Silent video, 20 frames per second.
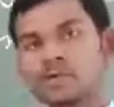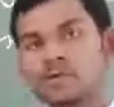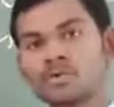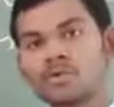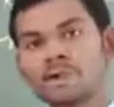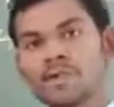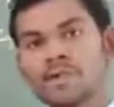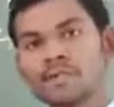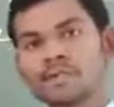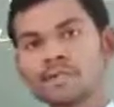
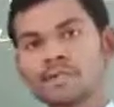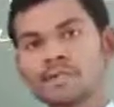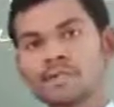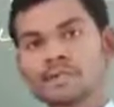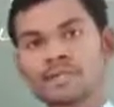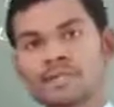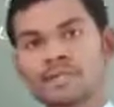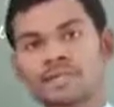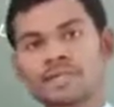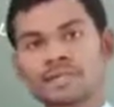Two
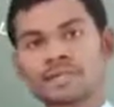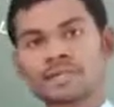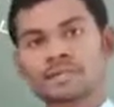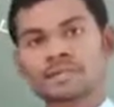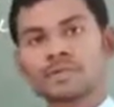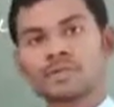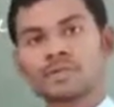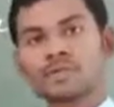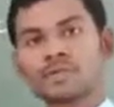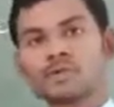rectangles
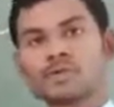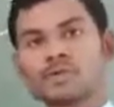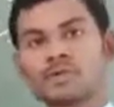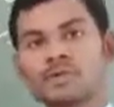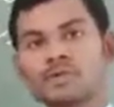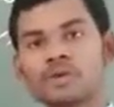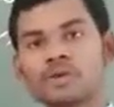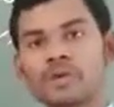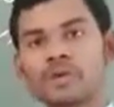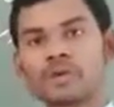are said to
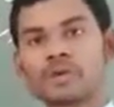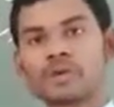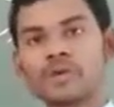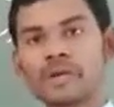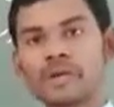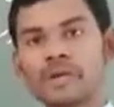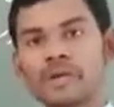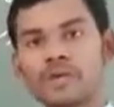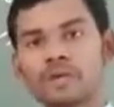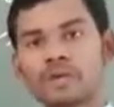be
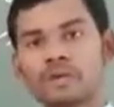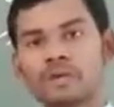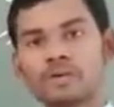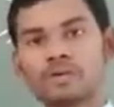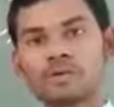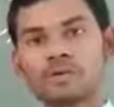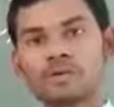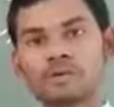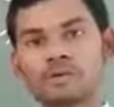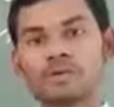congruent
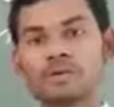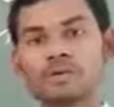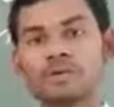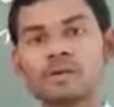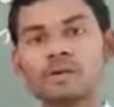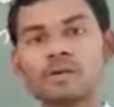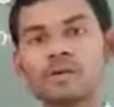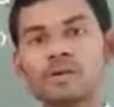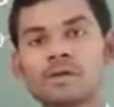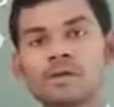
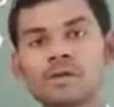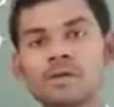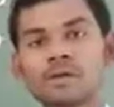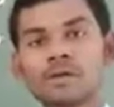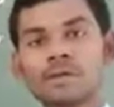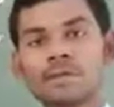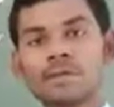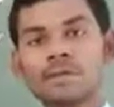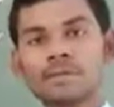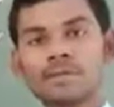
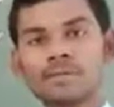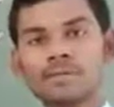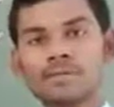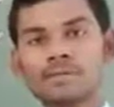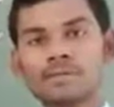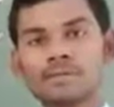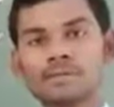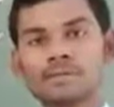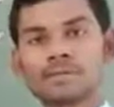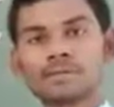if
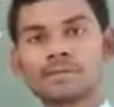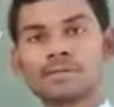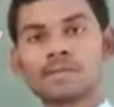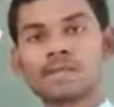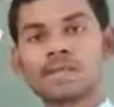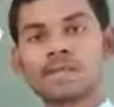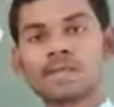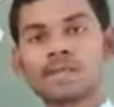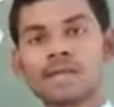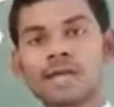
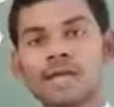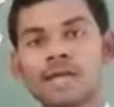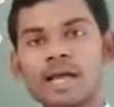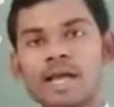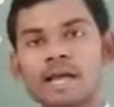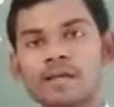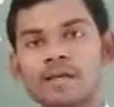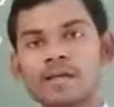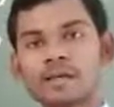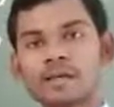they
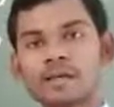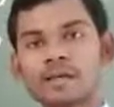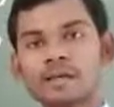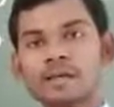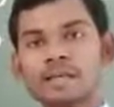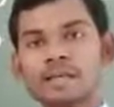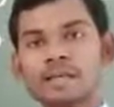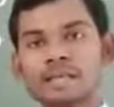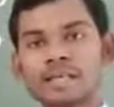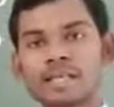
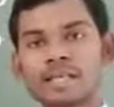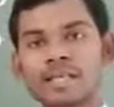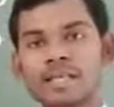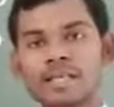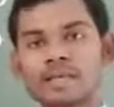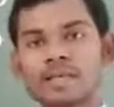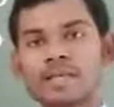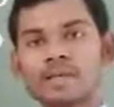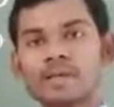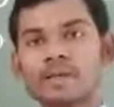have
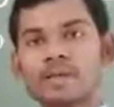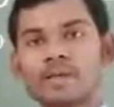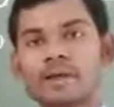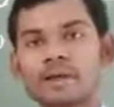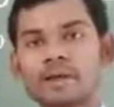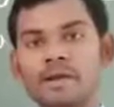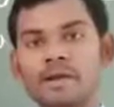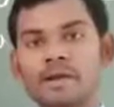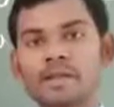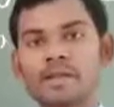
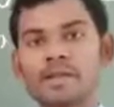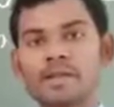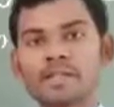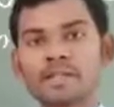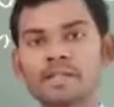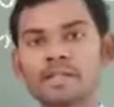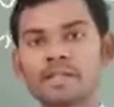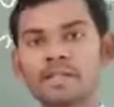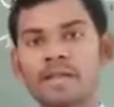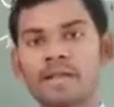same
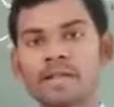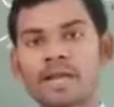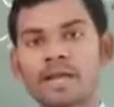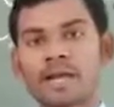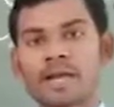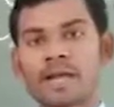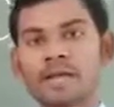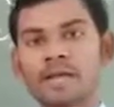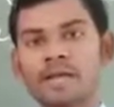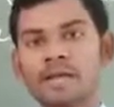length
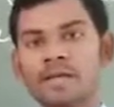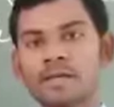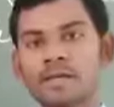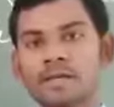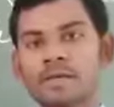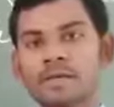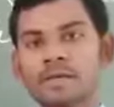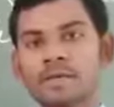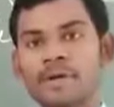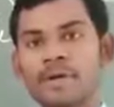and
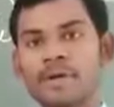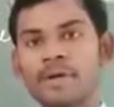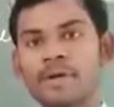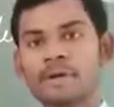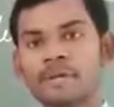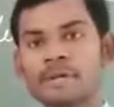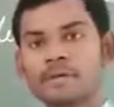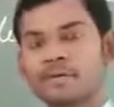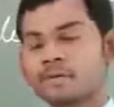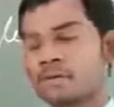
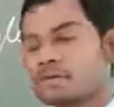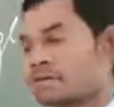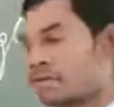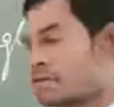breadth.